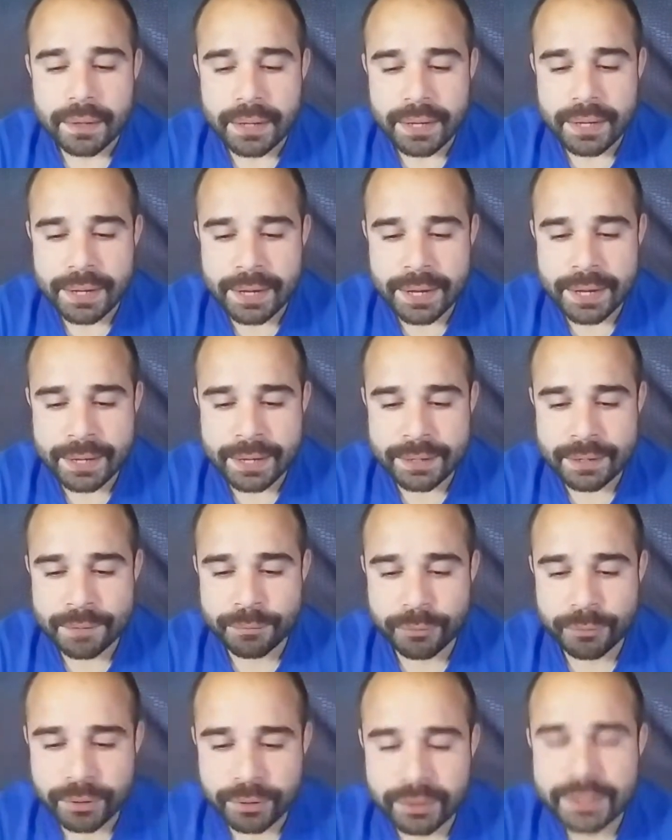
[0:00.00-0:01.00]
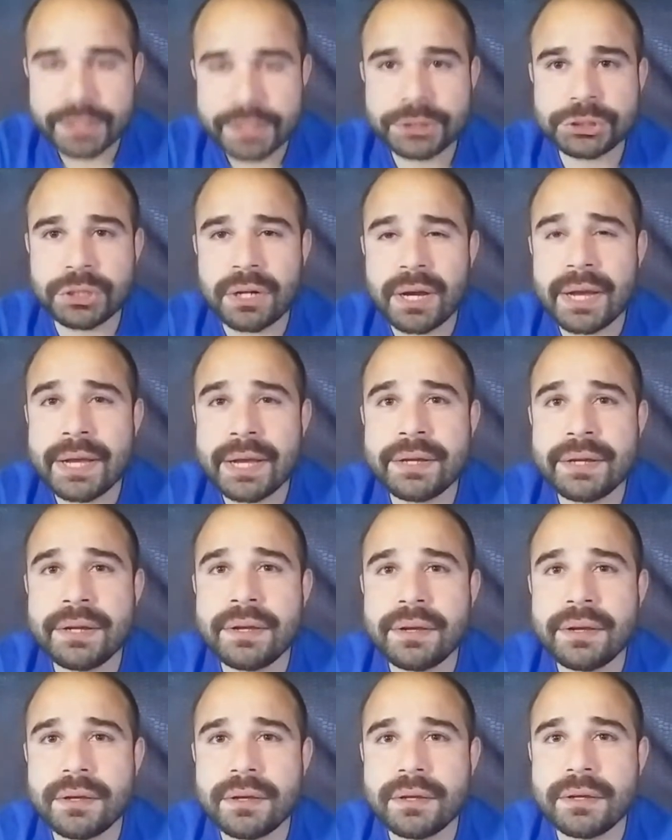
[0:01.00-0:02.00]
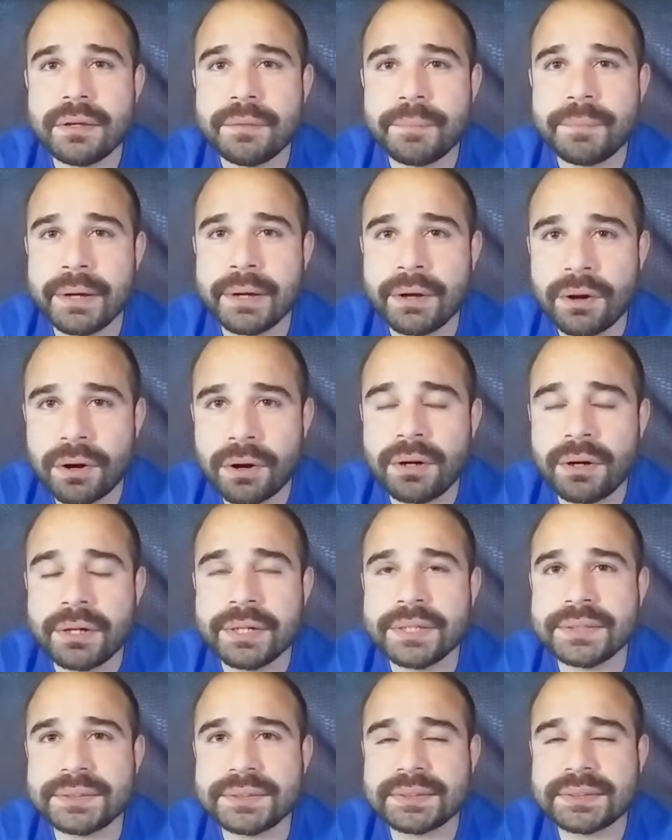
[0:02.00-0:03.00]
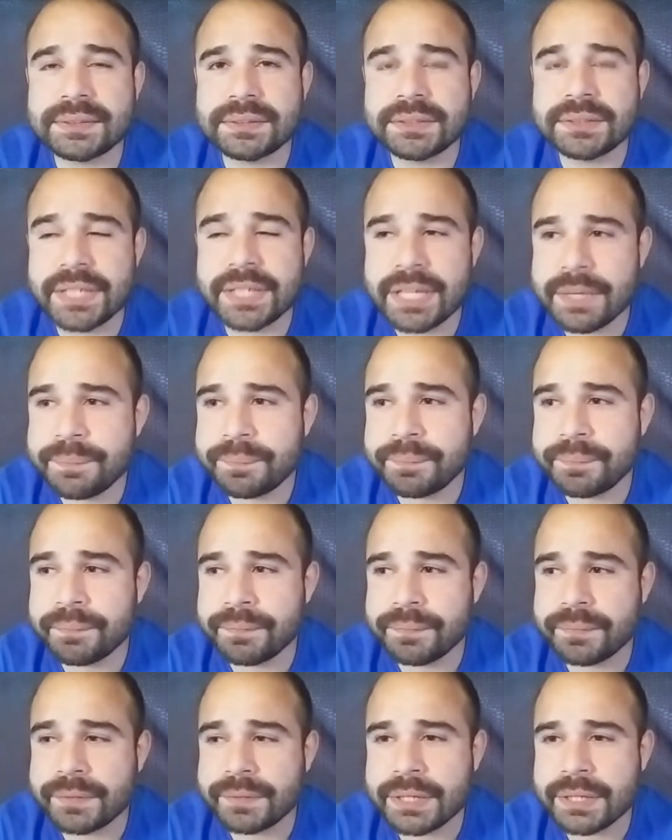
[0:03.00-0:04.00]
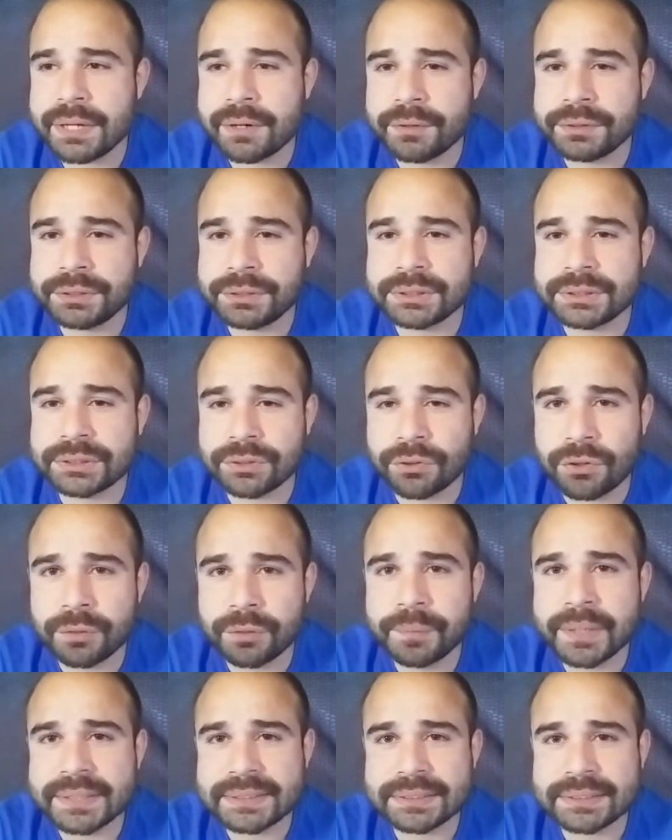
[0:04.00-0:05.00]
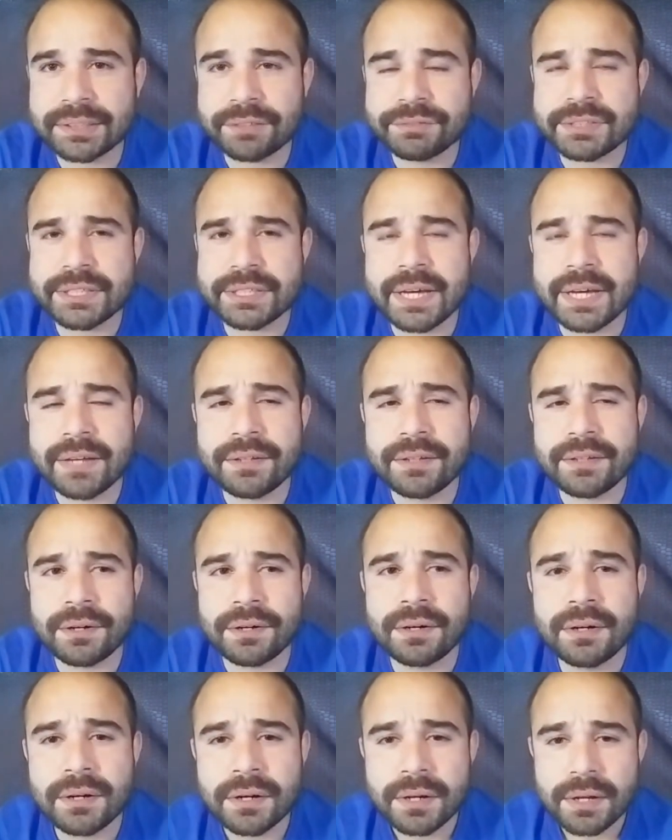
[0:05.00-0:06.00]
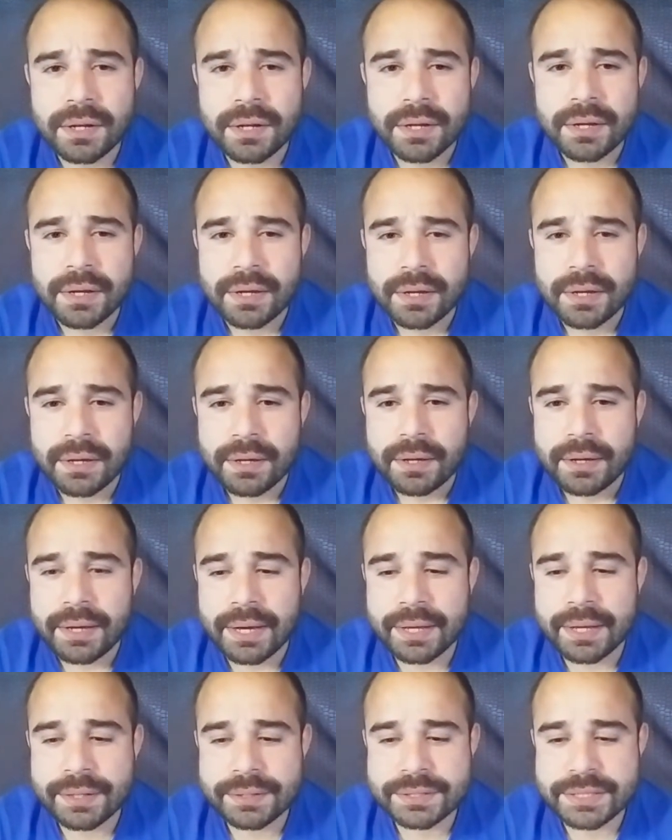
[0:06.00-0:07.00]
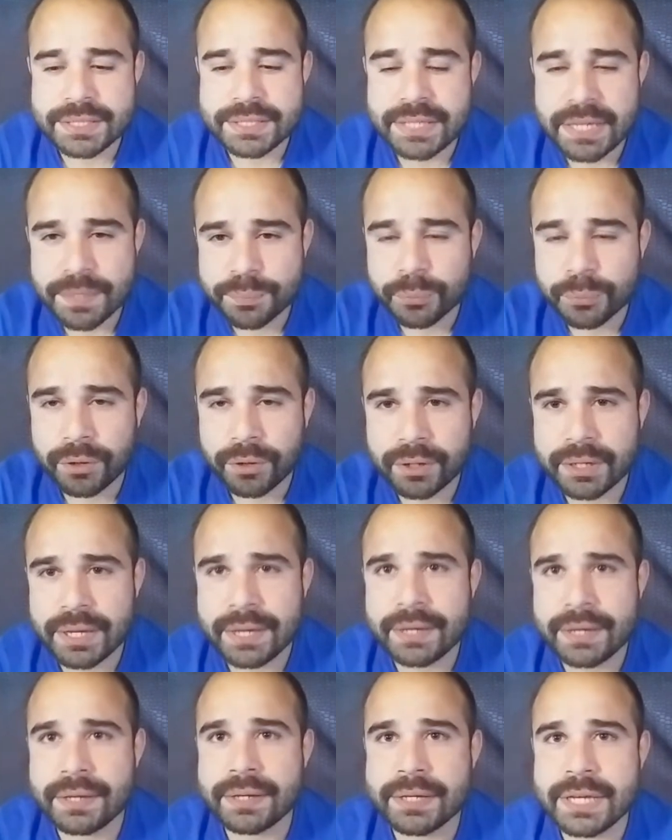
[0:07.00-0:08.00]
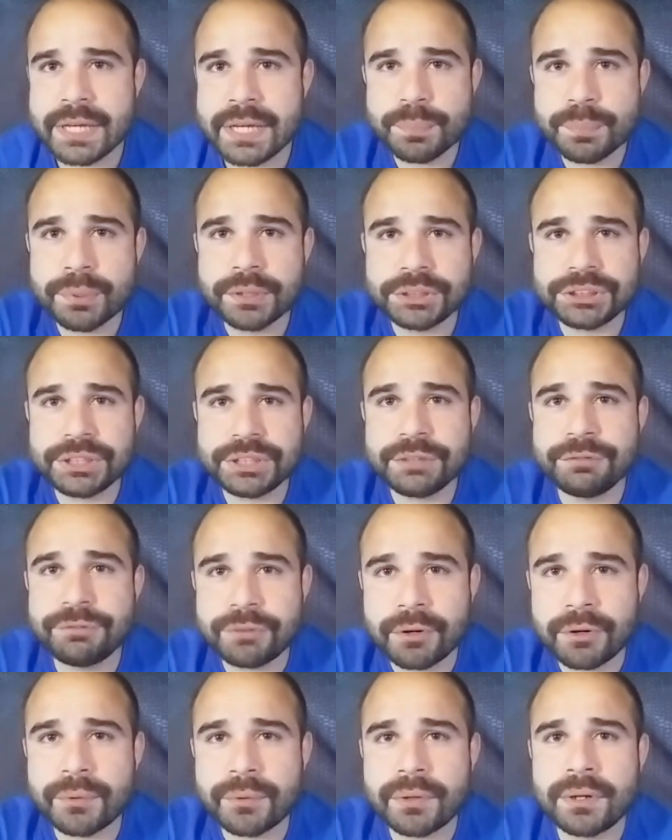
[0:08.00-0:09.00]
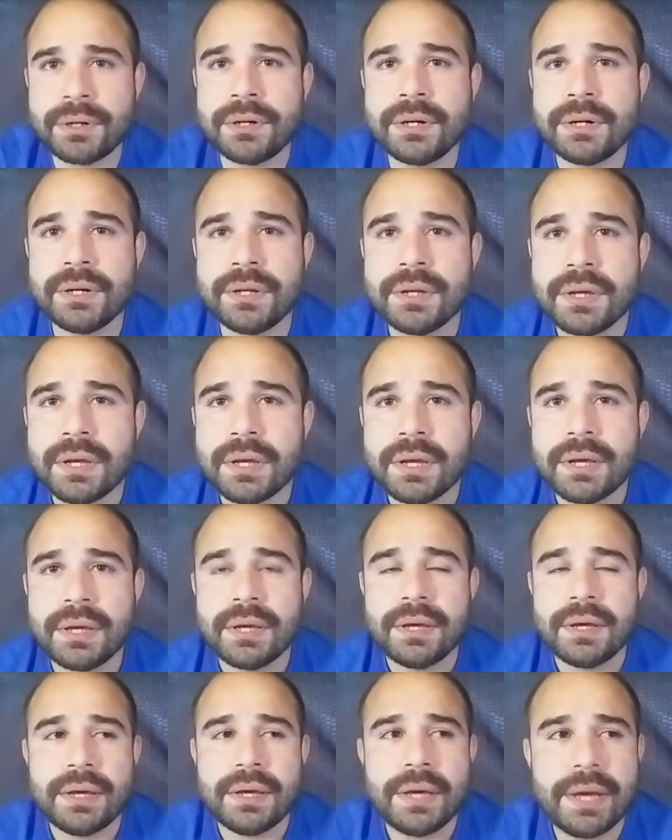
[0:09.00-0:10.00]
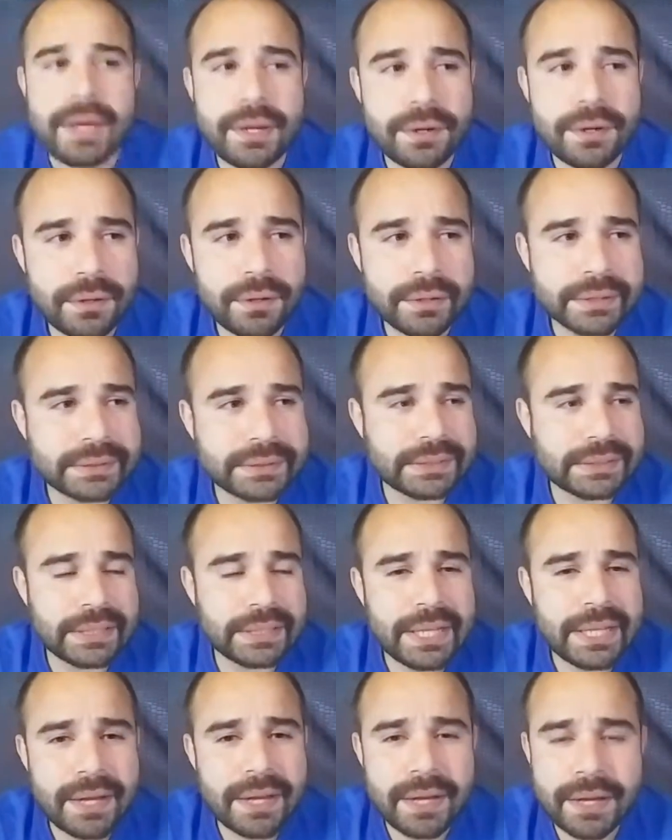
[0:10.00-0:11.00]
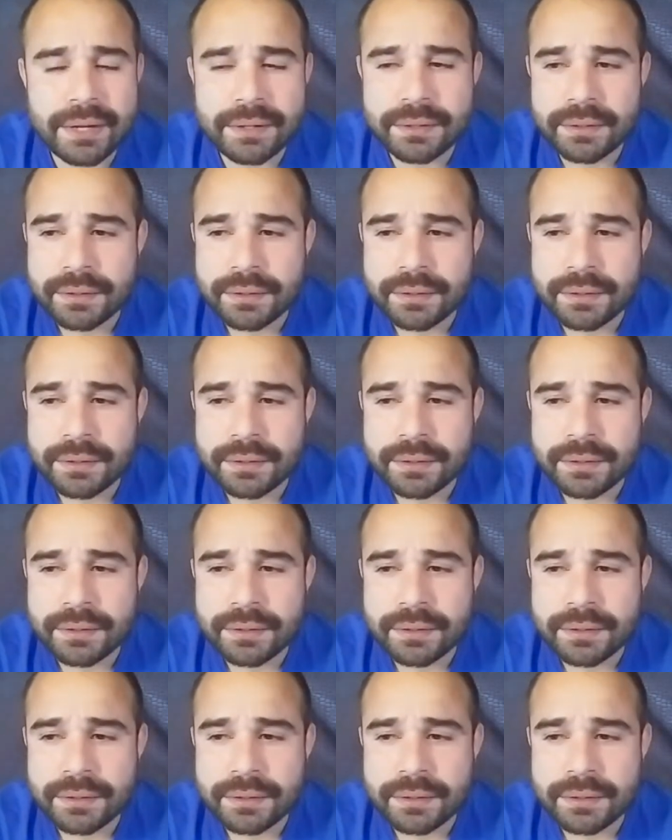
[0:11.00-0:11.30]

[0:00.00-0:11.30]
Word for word: And I'm really trying my hardest to keep you know, just to hold myself together and to keep working and keep pushing forward and all this and that.